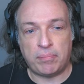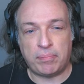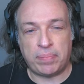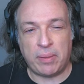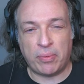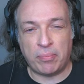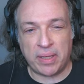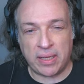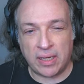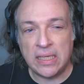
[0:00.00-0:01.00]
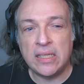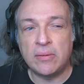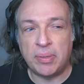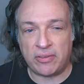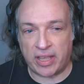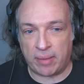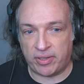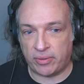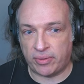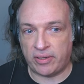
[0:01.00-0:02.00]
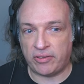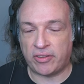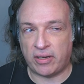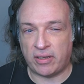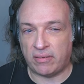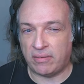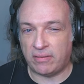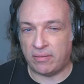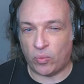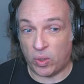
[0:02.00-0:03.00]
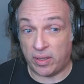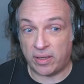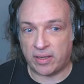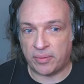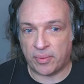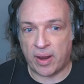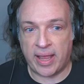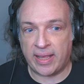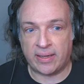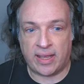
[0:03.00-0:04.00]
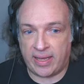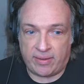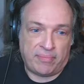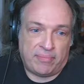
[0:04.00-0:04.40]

people being a little bit skeptical that it's going to work, right? Like,